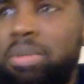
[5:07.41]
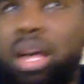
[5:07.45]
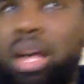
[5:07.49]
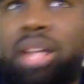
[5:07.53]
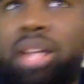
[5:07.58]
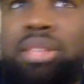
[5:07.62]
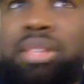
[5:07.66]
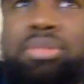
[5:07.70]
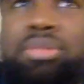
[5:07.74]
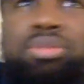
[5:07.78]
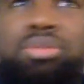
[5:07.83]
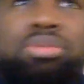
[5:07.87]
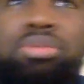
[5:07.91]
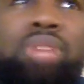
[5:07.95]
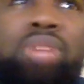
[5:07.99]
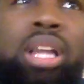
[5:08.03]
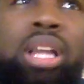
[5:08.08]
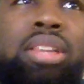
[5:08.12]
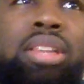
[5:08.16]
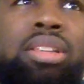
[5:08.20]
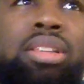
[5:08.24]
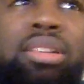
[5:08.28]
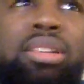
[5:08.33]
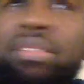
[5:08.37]
I knew
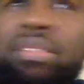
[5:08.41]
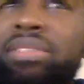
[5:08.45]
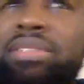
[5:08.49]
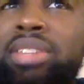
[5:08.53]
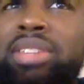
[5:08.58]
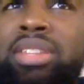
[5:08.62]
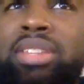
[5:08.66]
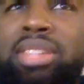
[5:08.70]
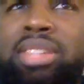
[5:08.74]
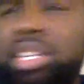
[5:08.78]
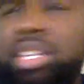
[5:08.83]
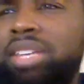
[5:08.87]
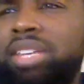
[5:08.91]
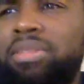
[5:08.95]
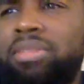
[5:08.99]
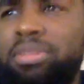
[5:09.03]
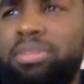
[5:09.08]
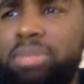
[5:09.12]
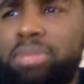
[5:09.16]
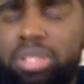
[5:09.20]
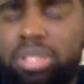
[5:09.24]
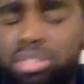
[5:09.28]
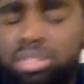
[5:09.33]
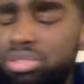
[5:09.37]
I loved the
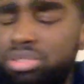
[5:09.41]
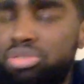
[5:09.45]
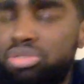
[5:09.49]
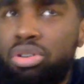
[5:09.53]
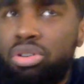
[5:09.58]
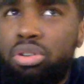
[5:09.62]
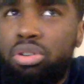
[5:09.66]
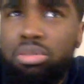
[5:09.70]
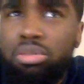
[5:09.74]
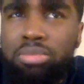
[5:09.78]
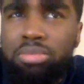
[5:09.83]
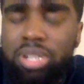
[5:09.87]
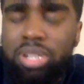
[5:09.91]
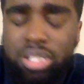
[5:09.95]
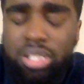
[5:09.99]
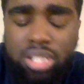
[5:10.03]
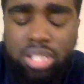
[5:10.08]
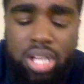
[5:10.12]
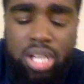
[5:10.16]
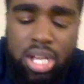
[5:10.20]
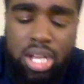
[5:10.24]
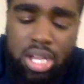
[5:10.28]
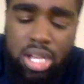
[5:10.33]
Infamous so much.